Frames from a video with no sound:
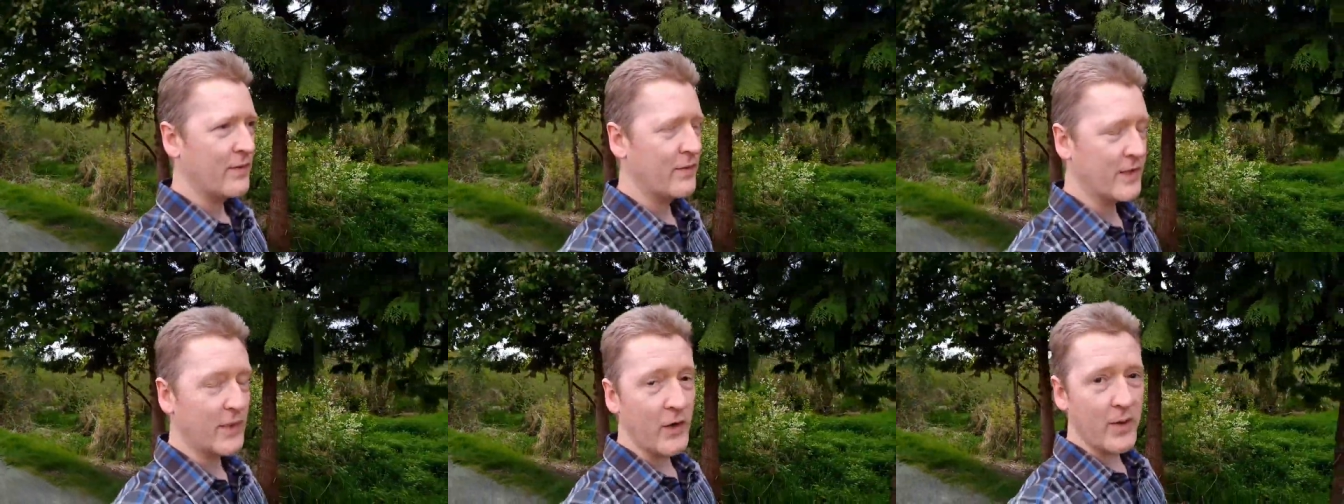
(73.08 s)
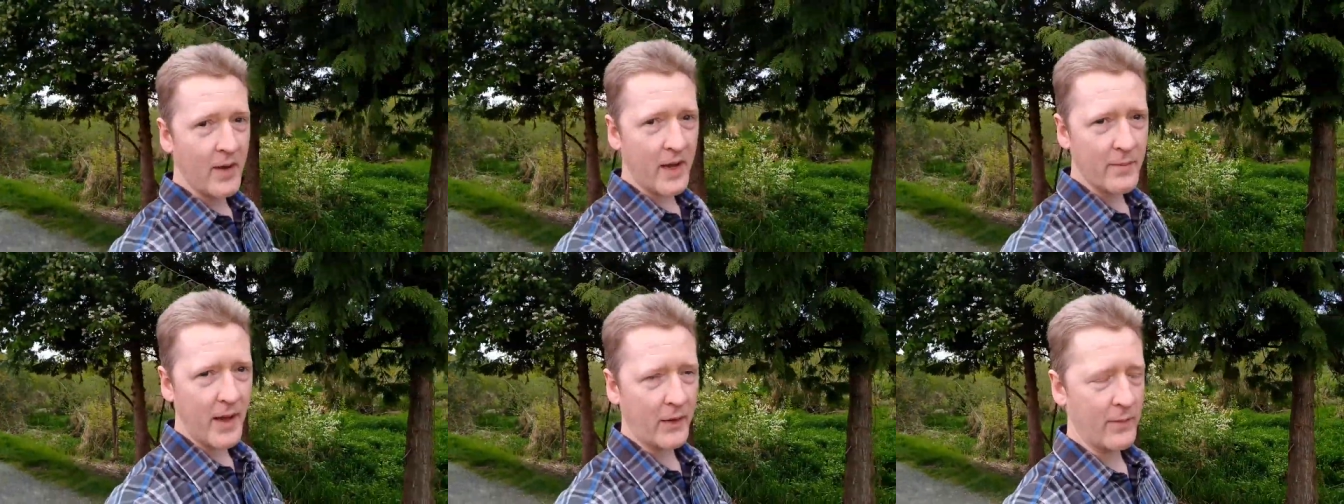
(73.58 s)
the sodium
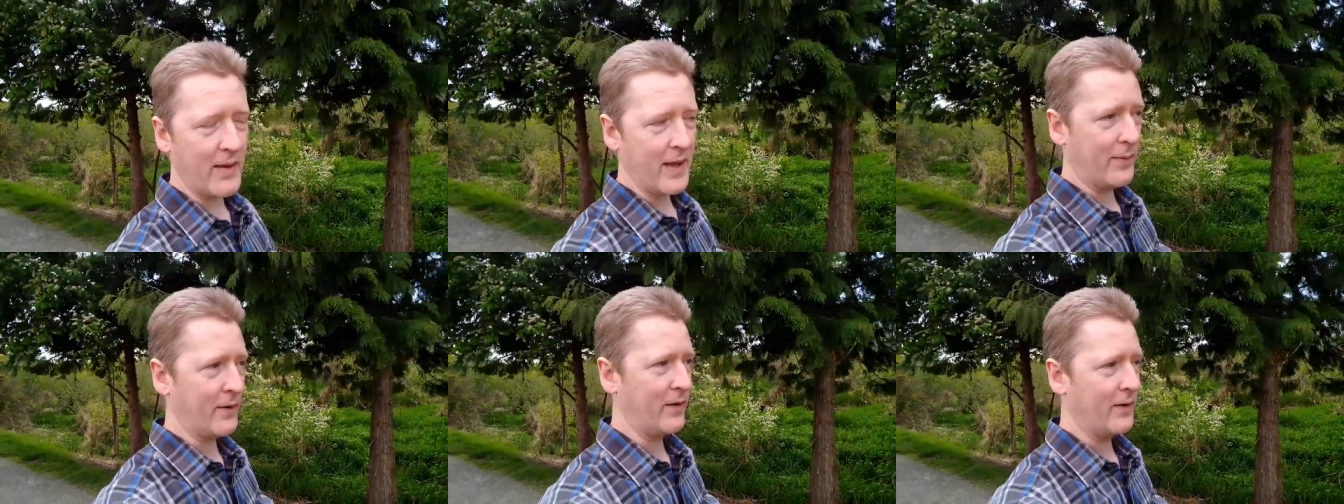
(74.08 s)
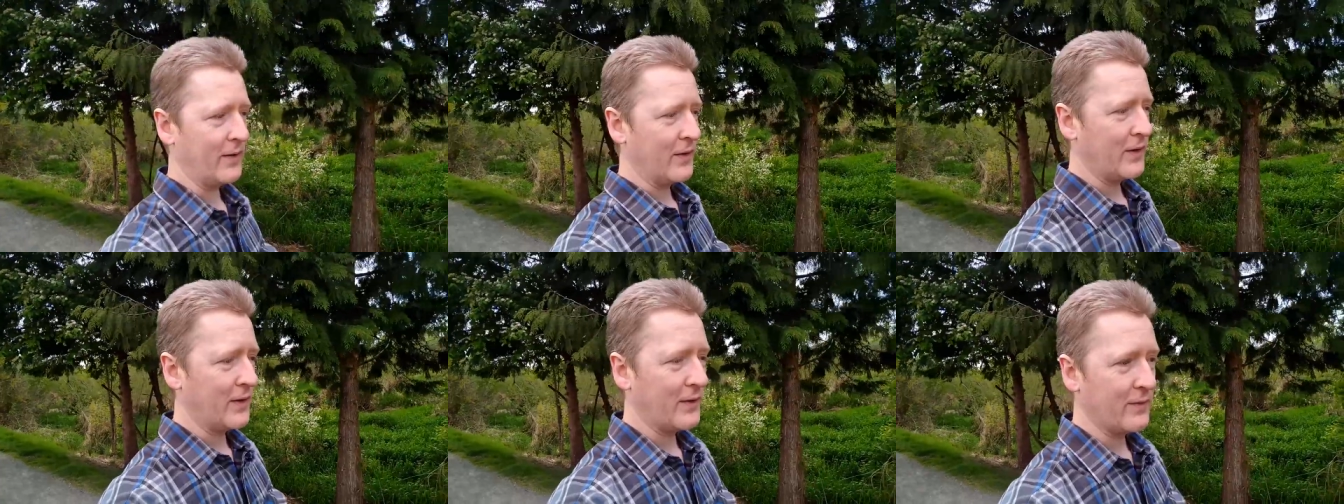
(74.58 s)
ion battery paper
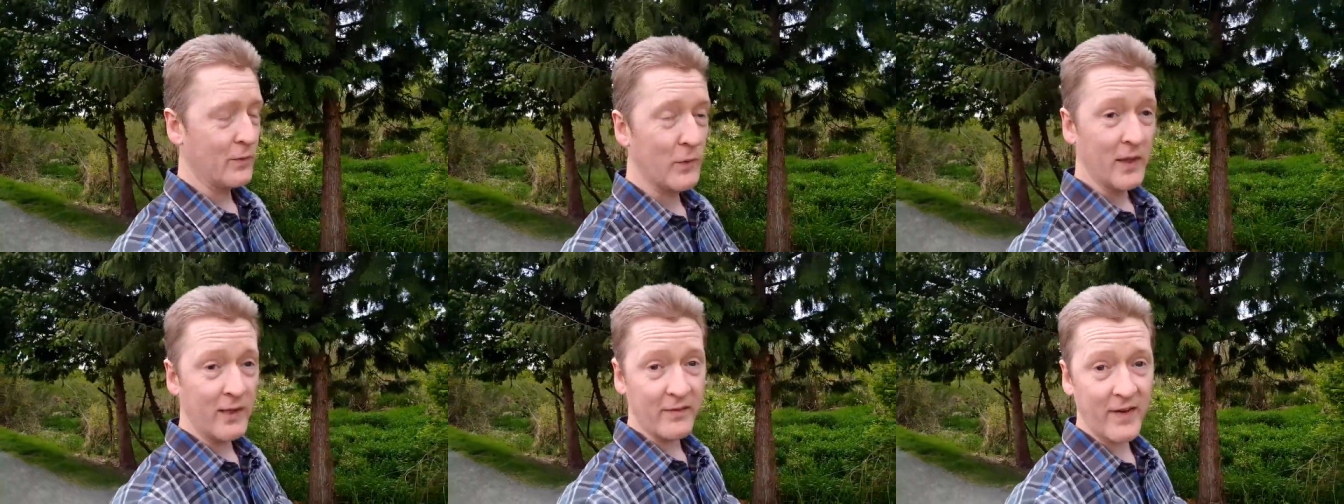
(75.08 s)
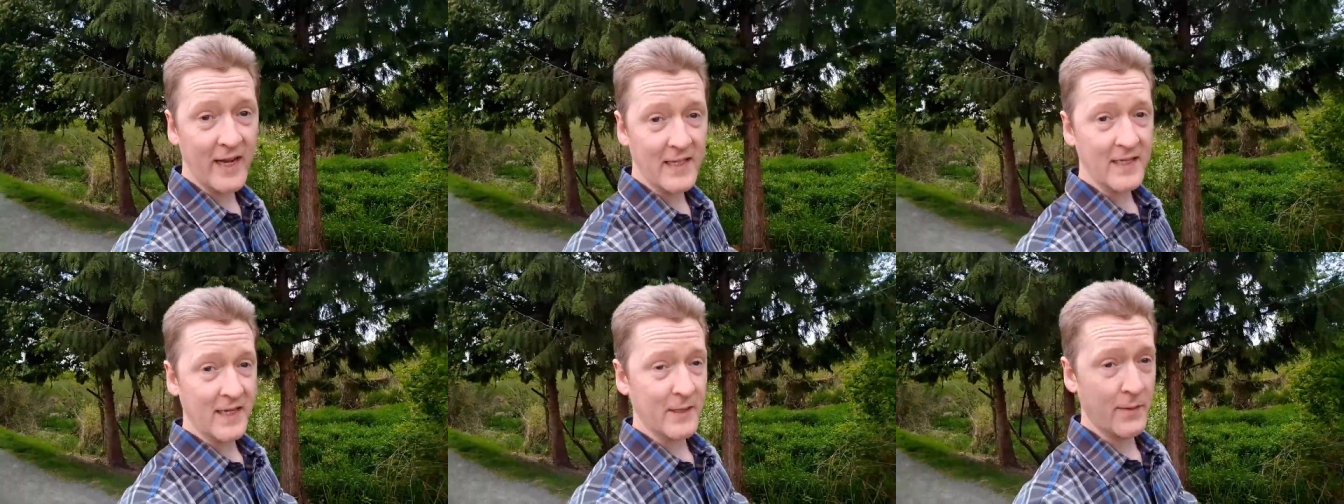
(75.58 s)
really
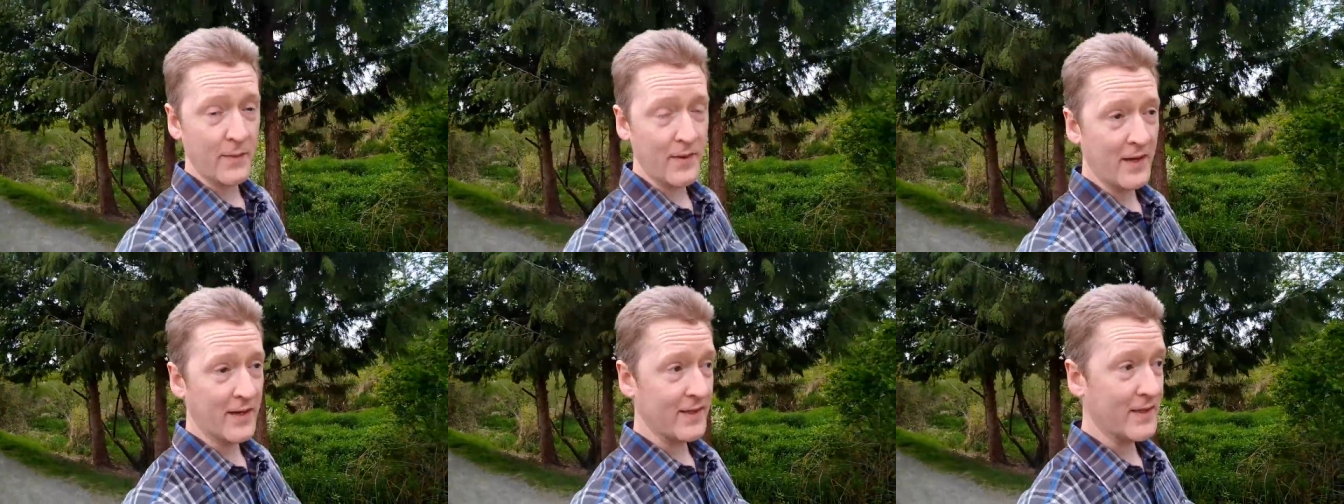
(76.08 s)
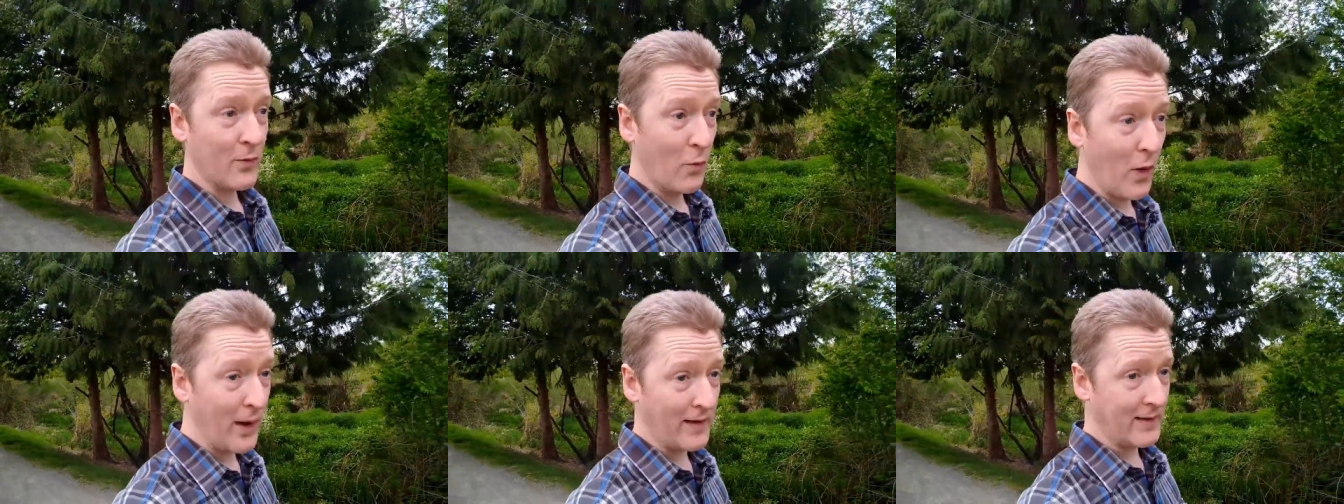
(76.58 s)
fascinates me because
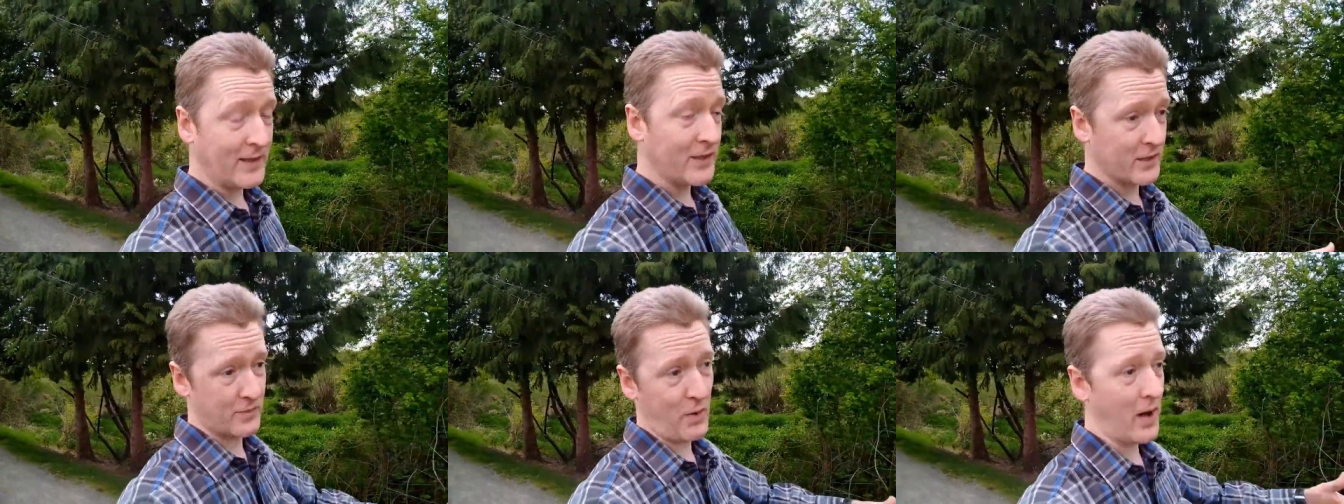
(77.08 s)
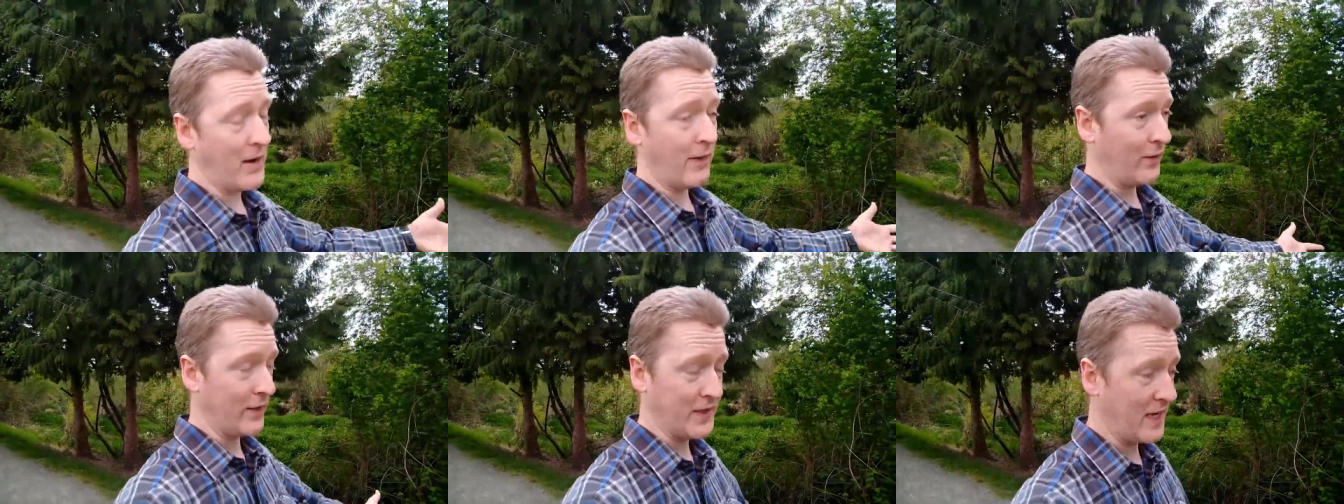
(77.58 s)
one, it's just
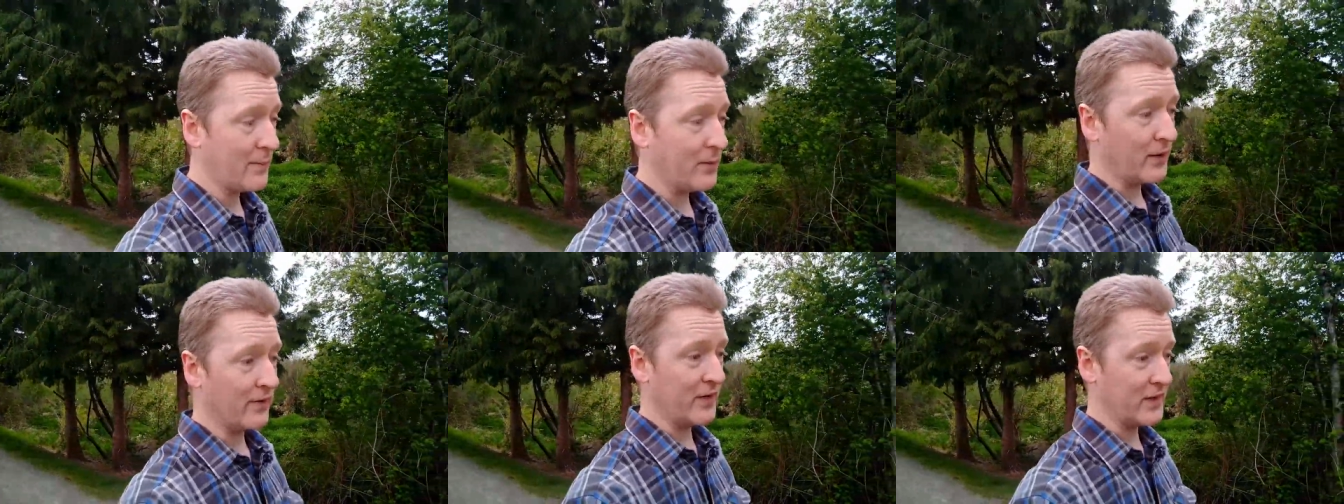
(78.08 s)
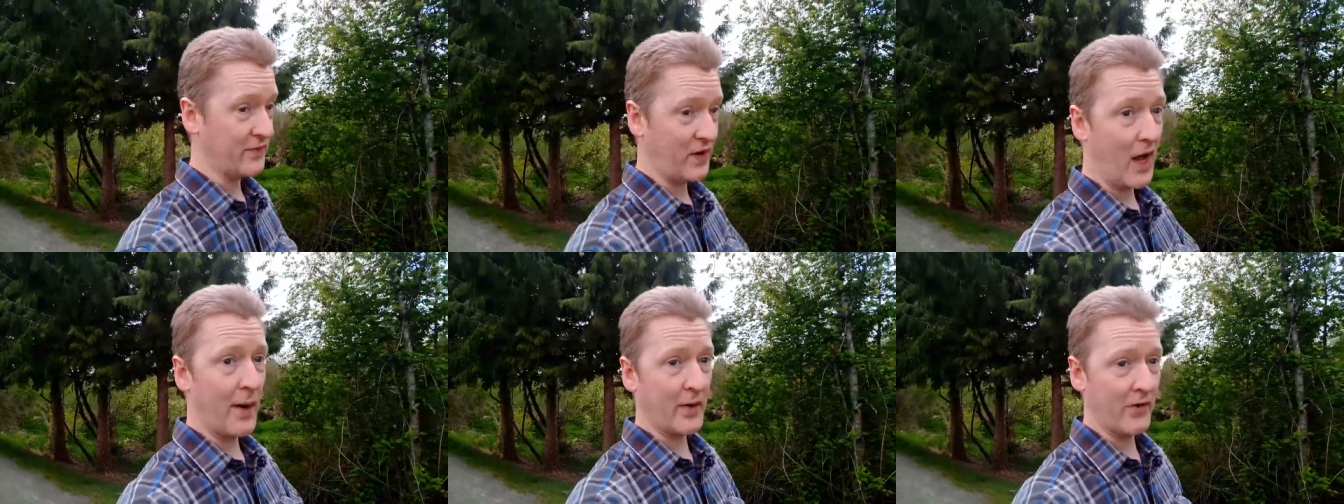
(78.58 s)
another example of this
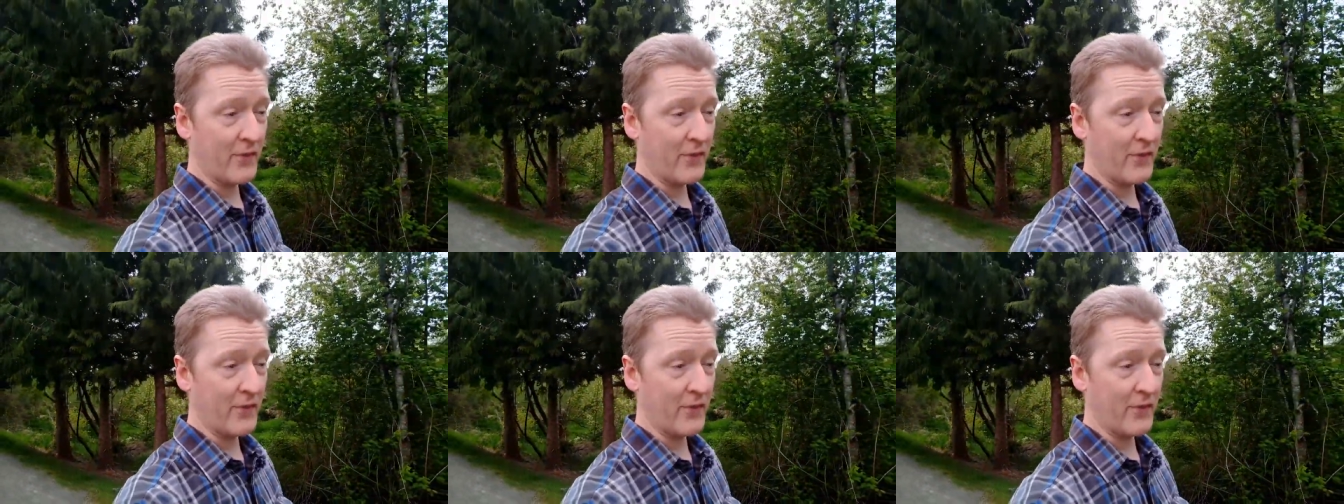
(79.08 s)
phenomenon,